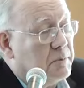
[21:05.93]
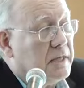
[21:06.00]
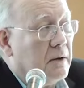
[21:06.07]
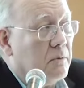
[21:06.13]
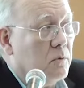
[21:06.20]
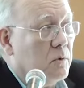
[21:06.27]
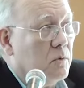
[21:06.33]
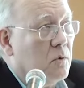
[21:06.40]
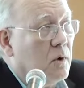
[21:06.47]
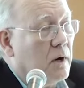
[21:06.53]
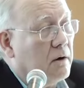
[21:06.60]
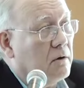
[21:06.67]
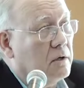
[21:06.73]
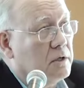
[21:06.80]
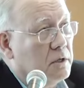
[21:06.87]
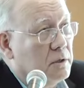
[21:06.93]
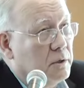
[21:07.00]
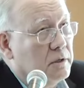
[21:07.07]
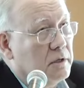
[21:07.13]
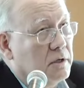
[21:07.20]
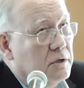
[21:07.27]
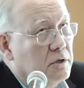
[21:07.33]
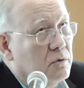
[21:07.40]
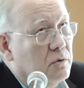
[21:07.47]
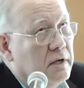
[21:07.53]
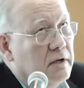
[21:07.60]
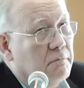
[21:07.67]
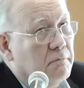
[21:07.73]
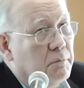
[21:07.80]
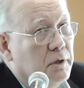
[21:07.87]
But that would require a, de a
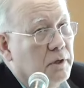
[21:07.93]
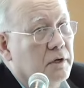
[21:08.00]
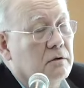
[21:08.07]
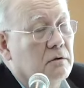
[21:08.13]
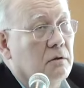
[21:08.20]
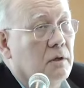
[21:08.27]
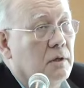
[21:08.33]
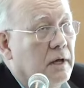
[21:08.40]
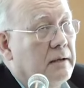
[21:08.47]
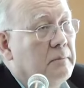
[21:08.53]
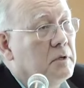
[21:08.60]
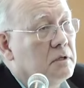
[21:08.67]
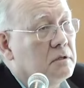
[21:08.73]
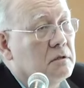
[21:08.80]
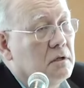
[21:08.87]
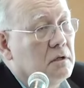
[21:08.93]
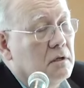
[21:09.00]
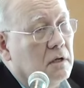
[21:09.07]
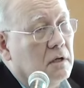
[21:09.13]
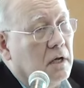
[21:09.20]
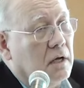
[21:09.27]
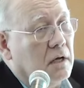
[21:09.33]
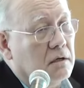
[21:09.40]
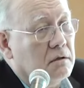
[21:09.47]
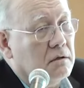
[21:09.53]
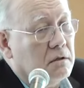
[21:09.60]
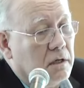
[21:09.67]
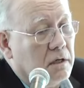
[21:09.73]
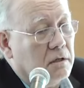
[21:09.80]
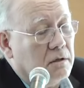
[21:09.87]
degree of political alignment
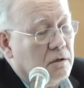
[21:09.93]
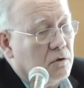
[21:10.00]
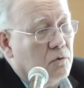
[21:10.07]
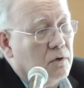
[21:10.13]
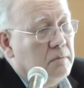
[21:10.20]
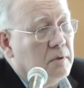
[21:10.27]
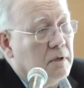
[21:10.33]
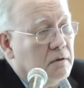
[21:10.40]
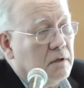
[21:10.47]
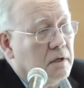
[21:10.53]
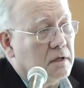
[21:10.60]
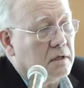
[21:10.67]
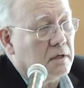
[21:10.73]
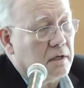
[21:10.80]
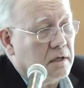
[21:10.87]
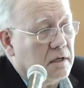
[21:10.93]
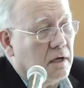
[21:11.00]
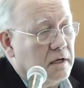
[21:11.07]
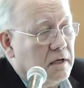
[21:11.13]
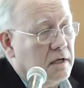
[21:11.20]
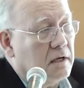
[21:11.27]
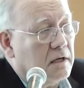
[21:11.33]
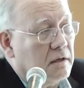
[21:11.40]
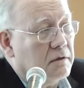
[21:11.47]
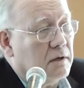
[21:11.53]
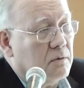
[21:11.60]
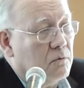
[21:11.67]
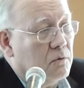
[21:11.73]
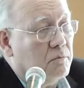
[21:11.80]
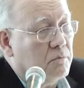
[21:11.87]
and an agreement that, again, I
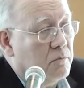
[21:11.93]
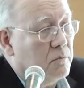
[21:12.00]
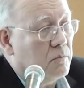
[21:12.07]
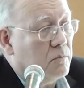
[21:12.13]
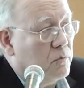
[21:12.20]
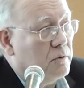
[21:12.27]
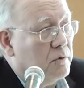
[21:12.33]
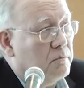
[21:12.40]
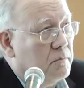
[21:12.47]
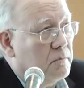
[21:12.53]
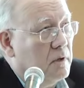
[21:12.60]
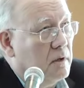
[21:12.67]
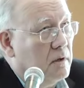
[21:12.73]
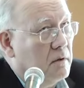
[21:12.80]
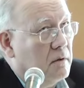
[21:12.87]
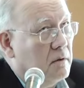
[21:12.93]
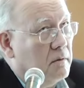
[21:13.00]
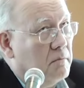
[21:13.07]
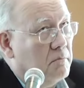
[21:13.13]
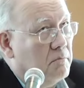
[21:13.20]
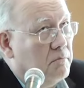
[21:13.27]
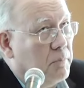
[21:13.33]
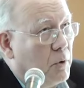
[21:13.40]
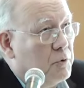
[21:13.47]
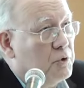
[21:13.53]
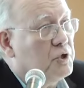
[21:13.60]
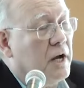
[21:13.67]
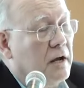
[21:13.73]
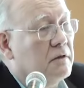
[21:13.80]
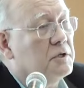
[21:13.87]
think would would pose
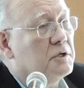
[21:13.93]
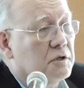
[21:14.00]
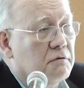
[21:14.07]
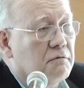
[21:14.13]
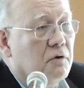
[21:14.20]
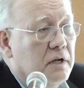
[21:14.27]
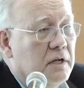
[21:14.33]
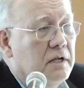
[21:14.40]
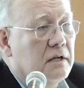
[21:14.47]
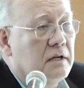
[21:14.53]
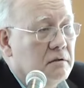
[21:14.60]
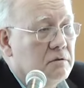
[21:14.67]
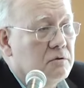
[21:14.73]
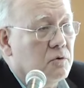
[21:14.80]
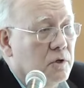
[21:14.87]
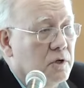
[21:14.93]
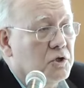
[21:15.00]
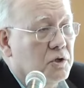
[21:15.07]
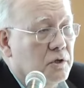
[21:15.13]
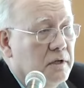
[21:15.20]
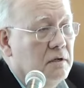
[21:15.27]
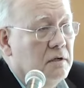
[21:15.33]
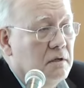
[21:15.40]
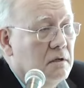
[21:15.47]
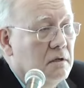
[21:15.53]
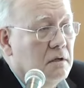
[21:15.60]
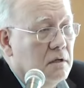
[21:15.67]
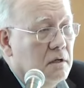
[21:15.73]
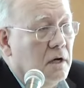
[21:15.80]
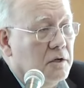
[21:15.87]
challenges for India traditionally
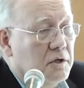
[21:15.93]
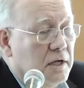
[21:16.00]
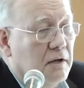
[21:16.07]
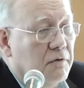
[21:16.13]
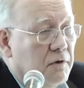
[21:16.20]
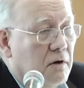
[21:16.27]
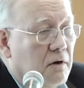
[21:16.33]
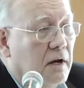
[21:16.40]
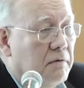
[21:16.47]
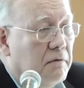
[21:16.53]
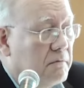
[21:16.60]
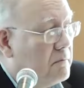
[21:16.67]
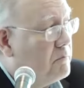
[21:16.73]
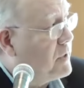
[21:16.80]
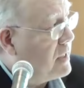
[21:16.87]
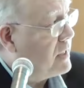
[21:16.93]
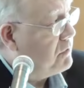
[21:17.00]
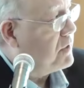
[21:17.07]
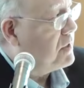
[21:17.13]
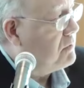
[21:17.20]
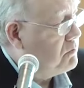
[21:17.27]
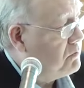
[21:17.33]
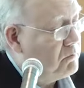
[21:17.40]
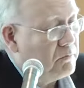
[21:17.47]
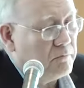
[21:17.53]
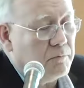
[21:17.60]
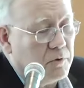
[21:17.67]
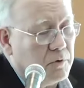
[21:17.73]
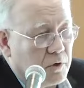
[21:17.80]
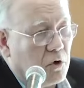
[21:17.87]
uh, to get there. I but I think
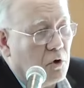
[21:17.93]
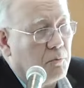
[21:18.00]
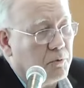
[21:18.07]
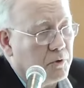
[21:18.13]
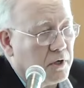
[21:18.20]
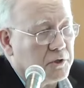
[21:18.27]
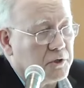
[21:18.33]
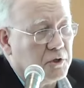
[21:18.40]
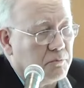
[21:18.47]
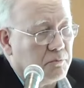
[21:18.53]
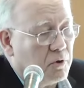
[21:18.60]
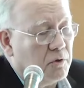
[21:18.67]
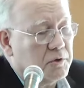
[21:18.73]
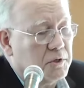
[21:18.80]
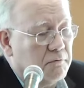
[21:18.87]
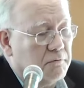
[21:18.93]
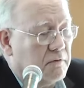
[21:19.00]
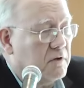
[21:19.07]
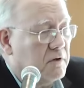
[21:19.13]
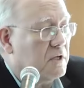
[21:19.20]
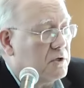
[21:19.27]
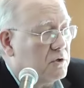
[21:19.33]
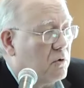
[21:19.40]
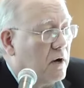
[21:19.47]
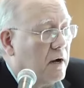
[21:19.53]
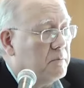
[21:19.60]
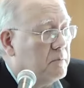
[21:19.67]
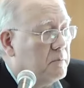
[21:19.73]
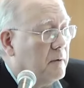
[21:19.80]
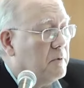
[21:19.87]
the co-production approach, as Vivek
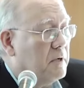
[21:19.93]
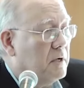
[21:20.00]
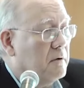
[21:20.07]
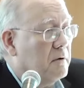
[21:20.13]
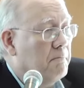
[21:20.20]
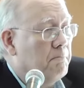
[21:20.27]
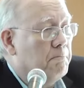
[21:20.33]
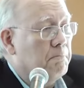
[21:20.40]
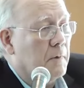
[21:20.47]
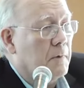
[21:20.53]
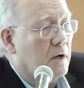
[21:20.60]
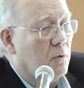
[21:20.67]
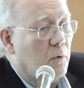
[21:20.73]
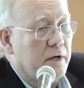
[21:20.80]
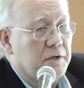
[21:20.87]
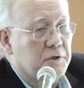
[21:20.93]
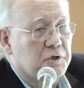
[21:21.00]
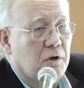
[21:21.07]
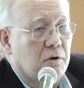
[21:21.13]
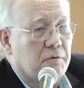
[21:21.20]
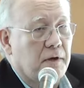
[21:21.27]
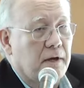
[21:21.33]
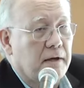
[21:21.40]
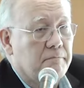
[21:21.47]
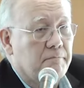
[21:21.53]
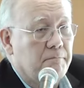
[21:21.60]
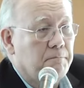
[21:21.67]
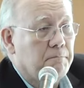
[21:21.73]
described, might be a, a way to start that.